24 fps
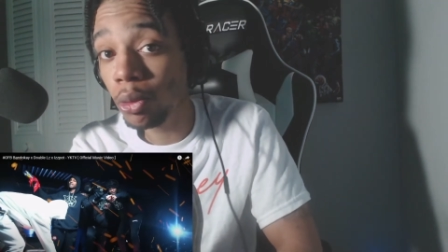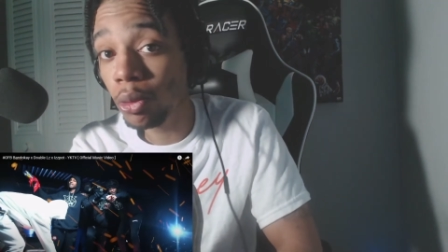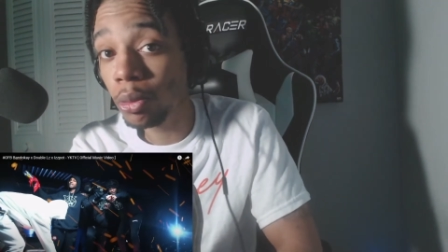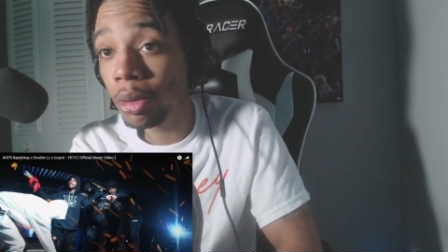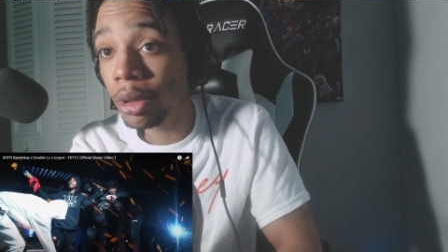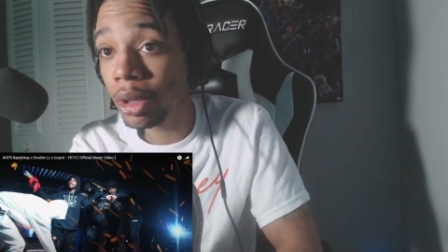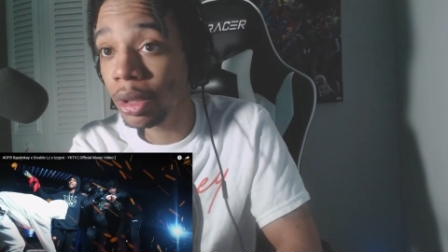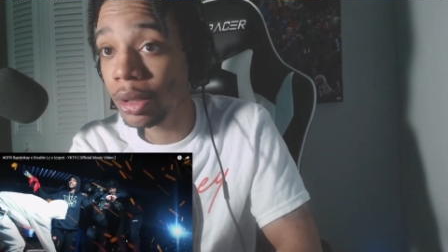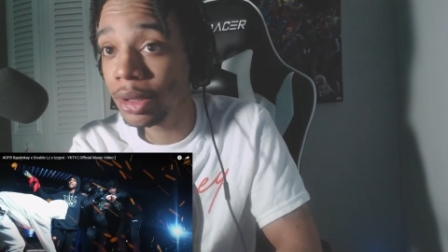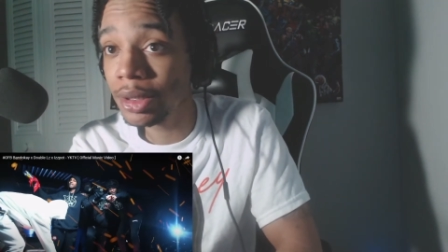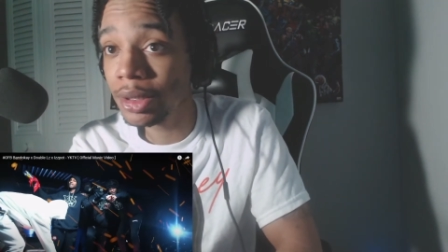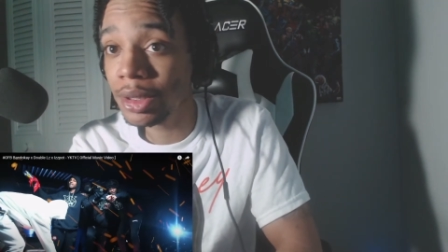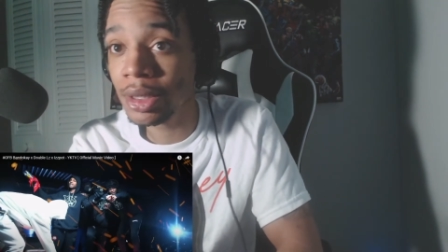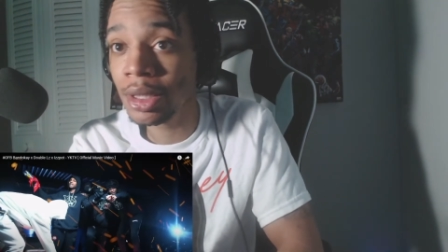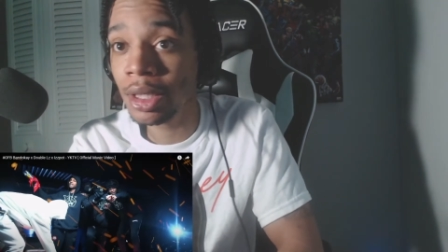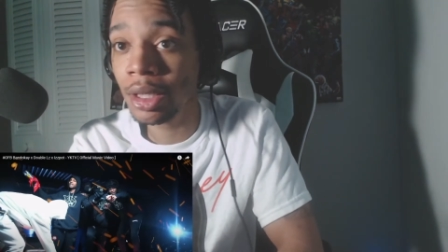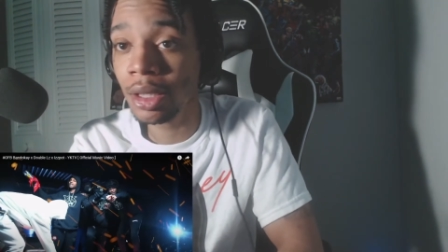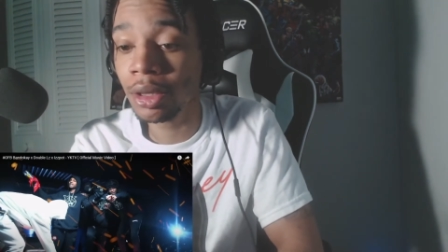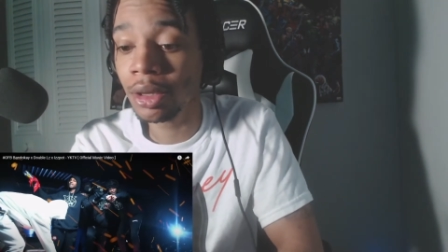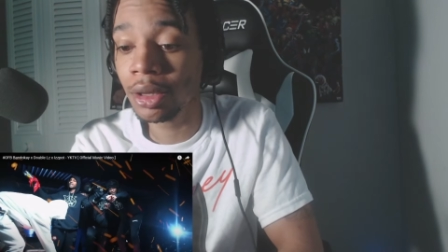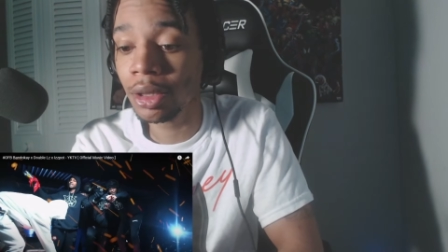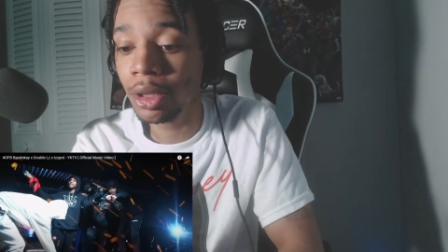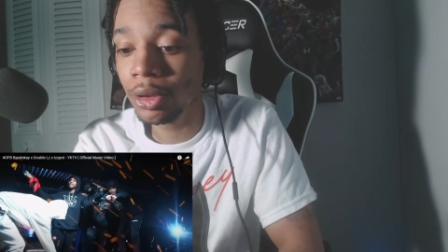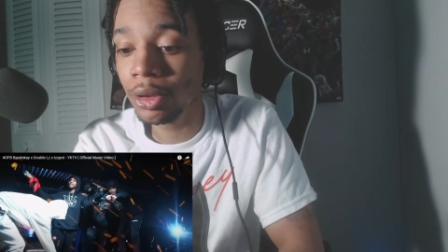bro, this nigga
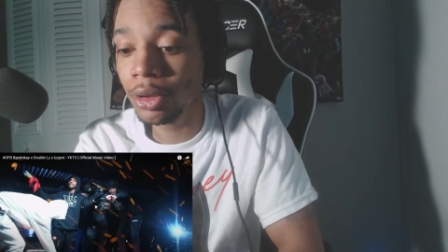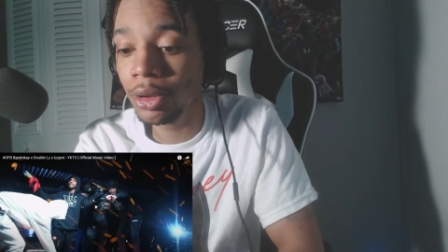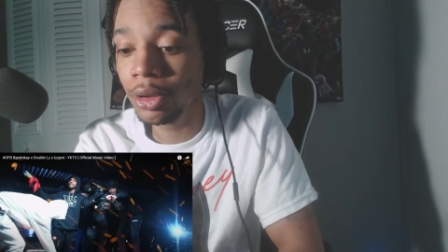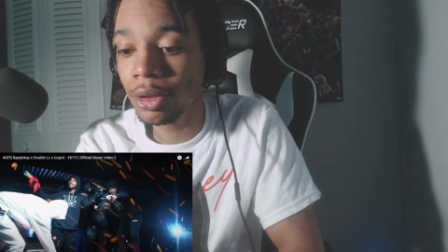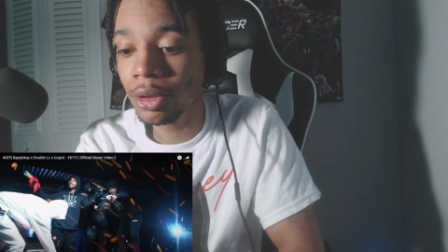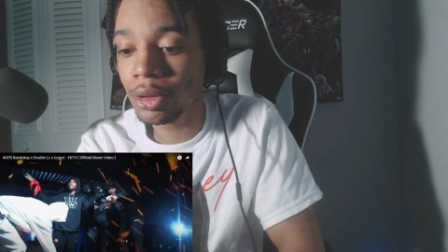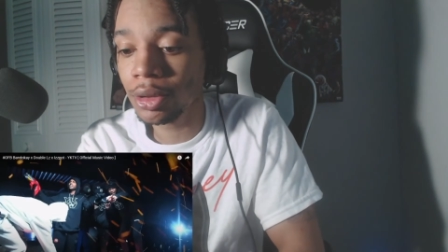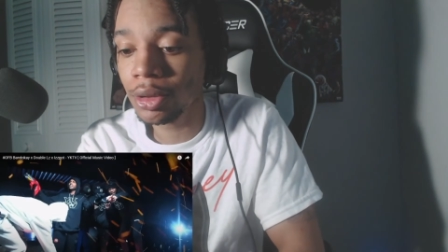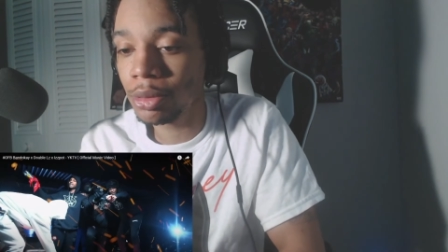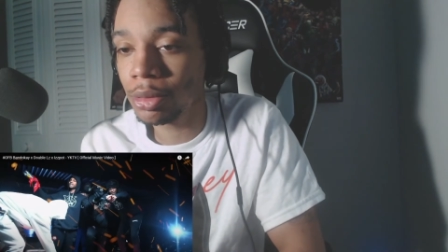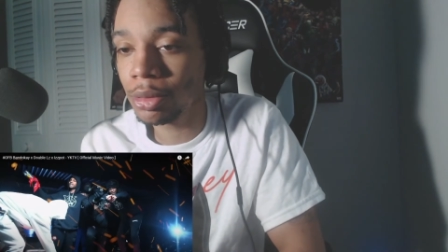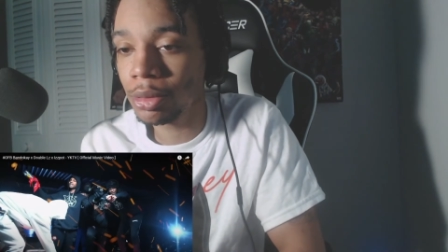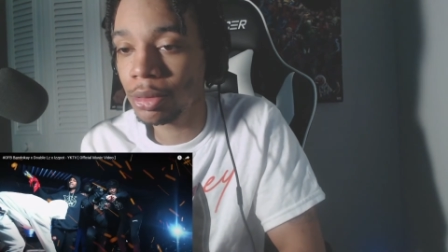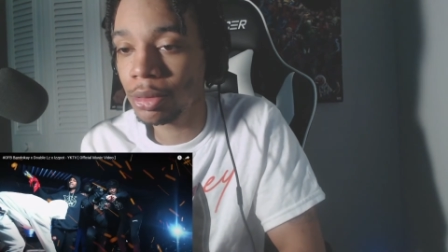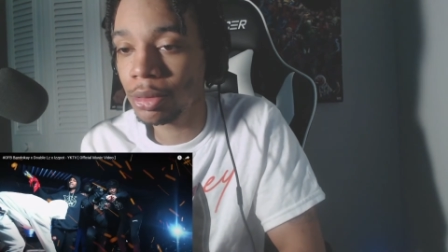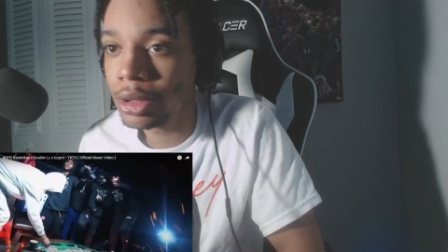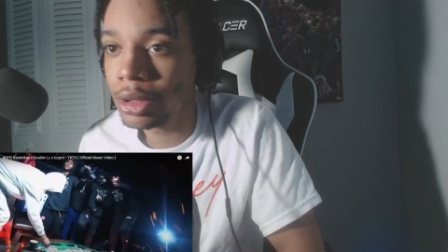lurk, bro. Times